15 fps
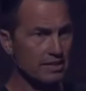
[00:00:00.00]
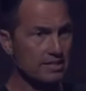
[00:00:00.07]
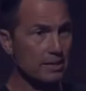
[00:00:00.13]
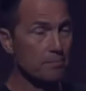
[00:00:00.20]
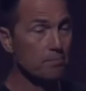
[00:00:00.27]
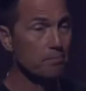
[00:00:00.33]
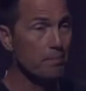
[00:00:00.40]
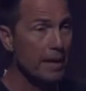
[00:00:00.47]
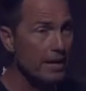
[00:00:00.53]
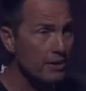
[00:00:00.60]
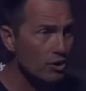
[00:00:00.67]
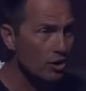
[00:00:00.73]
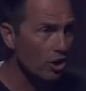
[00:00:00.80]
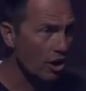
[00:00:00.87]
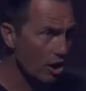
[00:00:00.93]
It's a
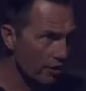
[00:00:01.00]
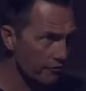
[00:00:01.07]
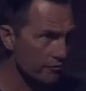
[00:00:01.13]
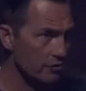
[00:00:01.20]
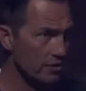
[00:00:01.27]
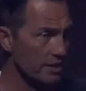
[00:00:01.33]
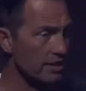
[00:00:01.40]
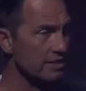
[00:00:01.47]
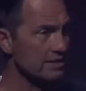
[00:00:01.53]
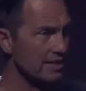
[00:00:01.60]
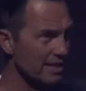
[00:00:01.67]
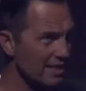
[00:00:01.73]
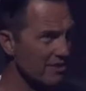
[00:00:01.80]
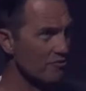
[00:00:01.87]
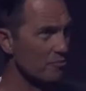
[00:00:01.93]
better offering
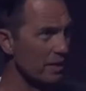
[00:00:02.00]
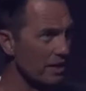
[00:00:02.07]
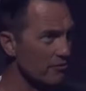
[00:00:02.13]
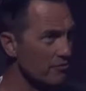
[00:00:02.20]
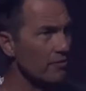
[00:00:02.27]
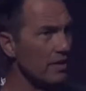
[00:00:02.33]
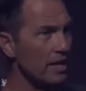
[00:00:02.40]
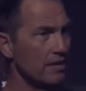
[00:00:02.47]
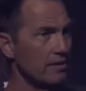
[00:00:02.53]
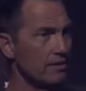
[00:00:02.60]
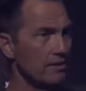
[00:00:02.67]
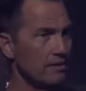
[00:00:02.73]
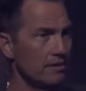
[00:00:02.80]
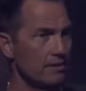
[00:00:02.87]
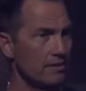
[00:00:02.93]
to give by faith.